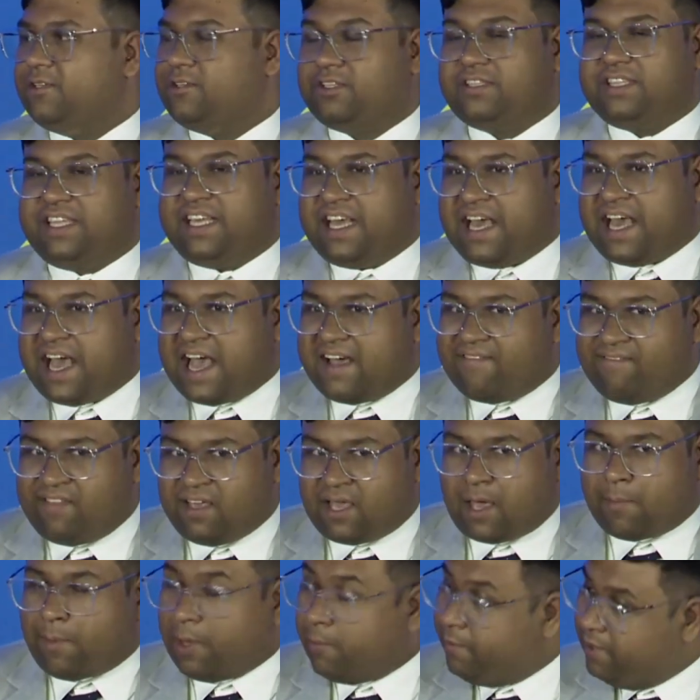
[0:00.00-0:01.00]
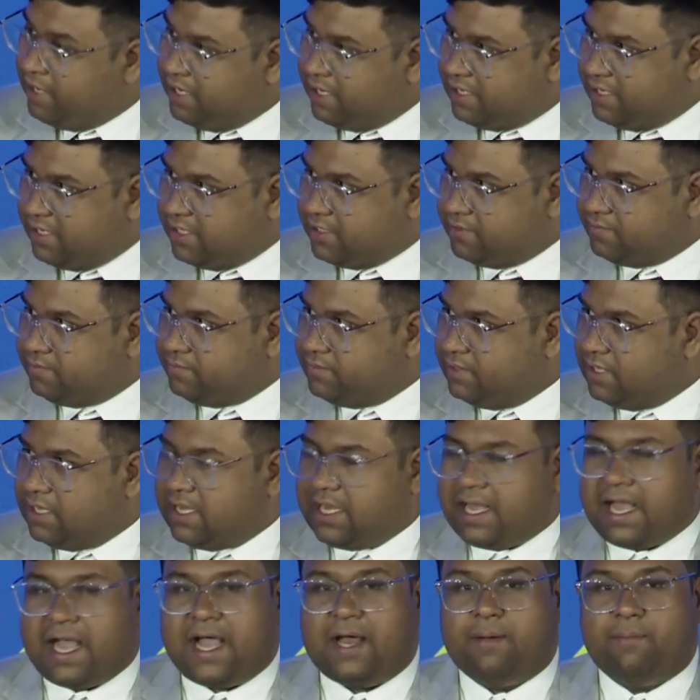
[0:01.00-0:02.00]
So they have the capability,
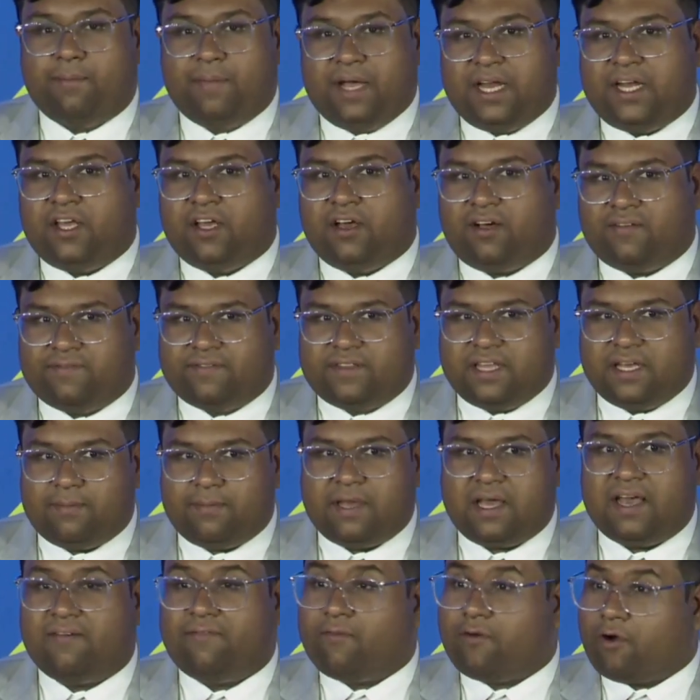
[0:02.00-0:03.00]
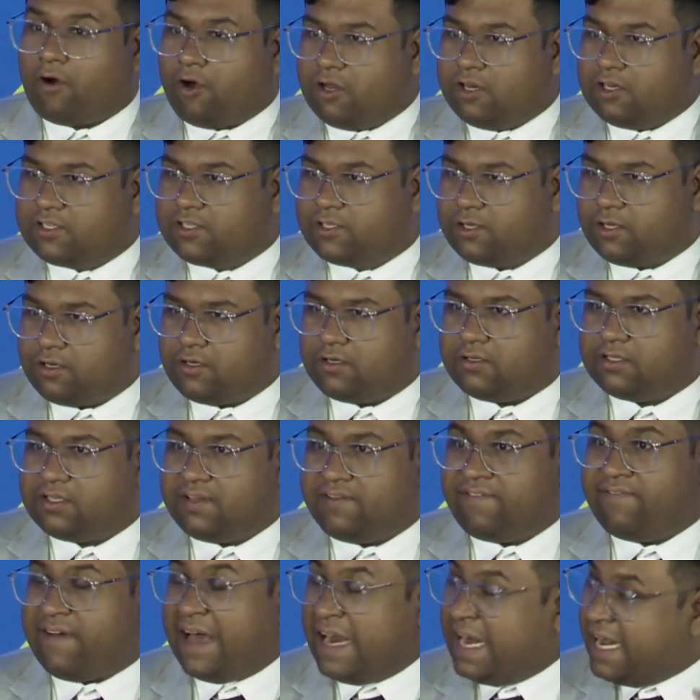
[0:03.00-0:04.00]
and many of them have also
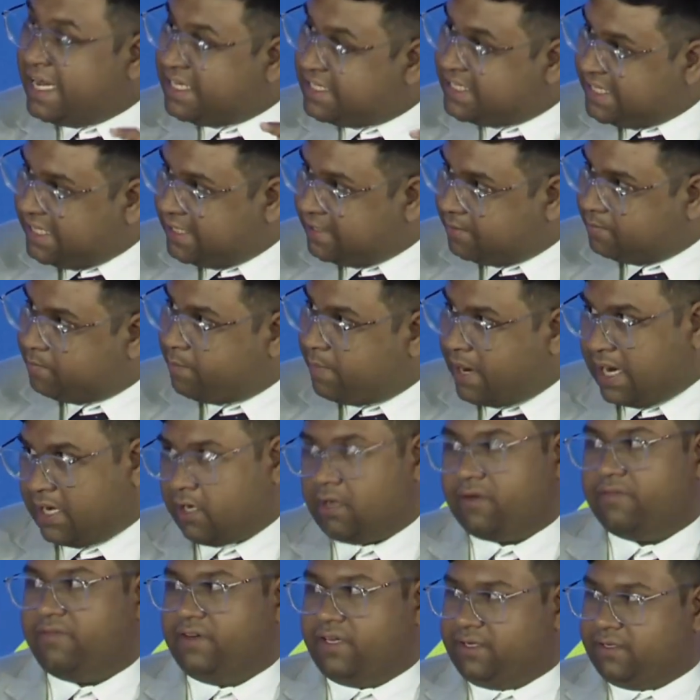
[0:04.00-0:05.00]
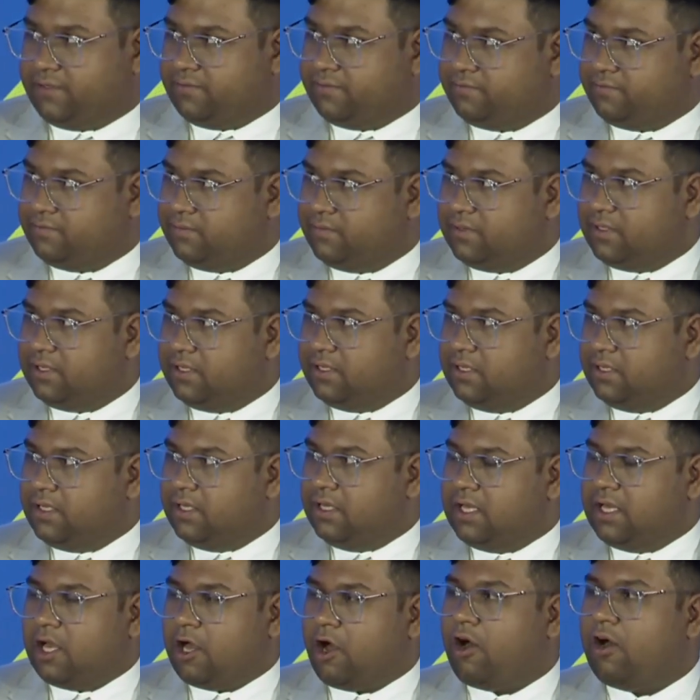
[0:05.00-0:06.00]
the financing part of it.
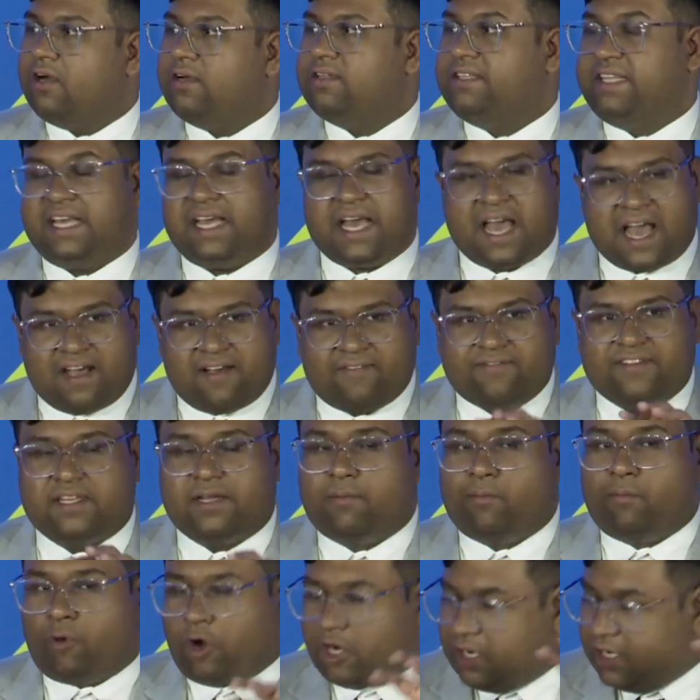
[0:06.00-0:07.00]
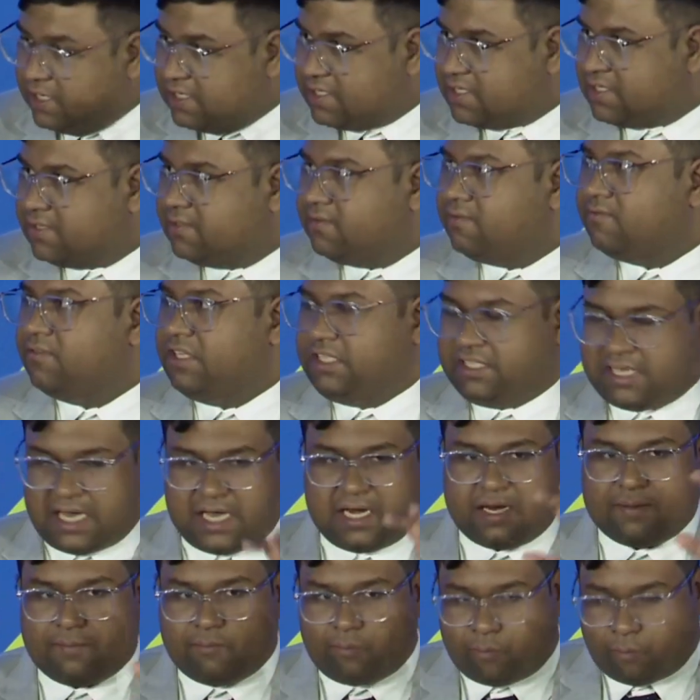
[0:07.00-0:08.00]
Or they have some models which
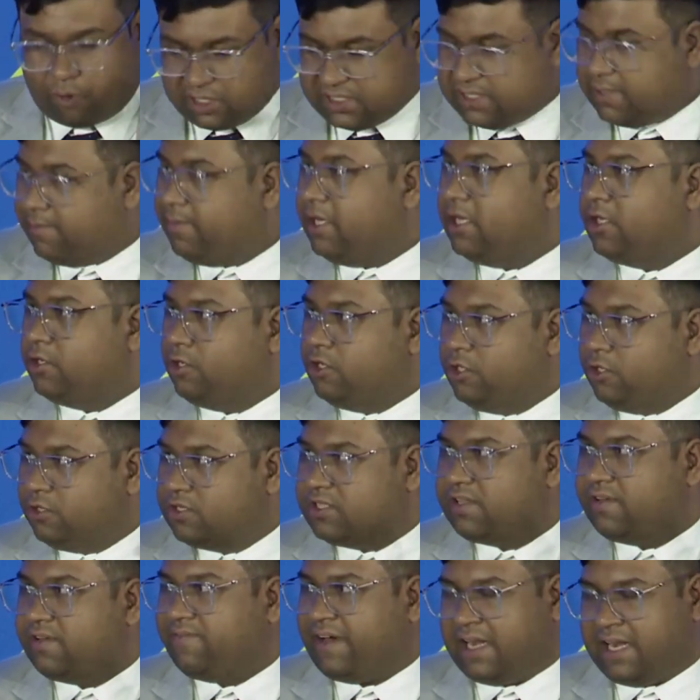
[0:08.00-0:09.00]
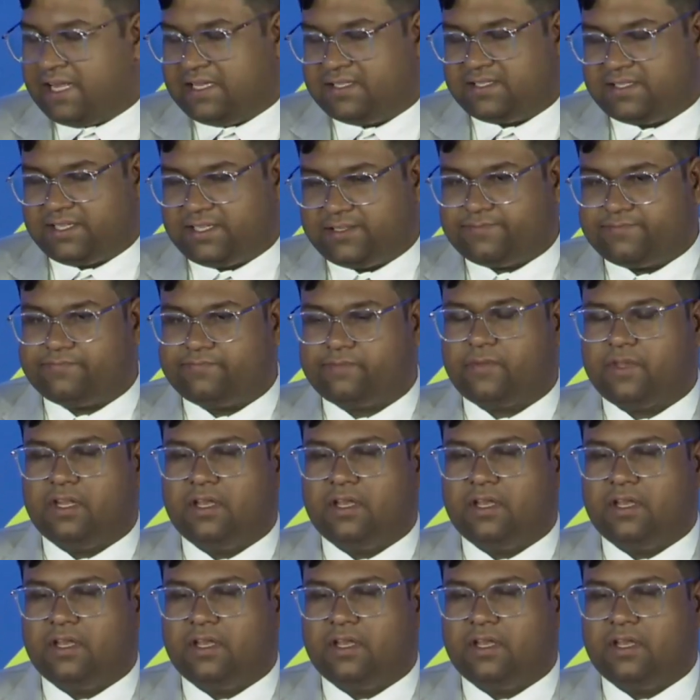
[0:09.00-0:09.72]
are possible to use the financing.